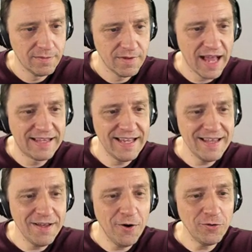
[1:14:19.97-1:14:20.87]
I didn't
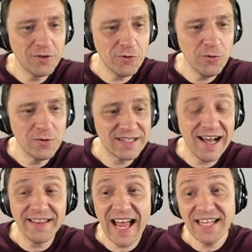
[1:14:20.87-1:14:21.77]
know the rules.
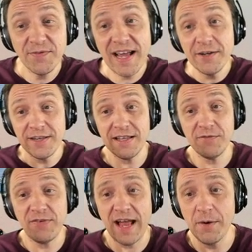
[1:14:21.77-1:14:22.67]
Ah, that's why you didn't
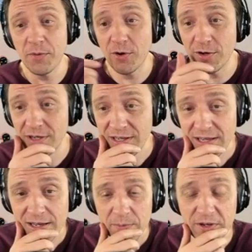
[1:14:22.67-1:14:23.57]
fireball.
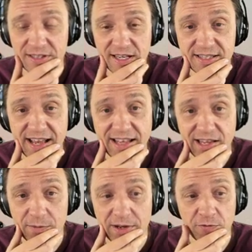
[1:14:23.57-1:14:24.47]
Because I said
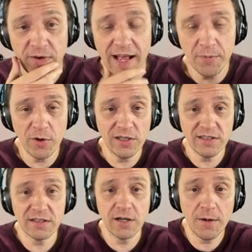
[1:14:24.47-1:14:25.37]
it. When you fireball
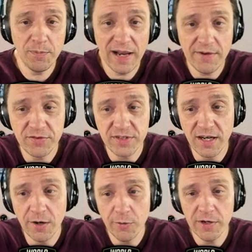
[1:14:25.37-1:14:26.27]
the top left
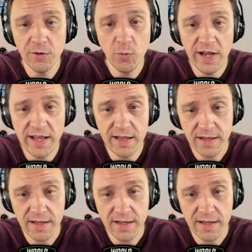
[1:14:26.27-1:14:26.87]
tower, you win.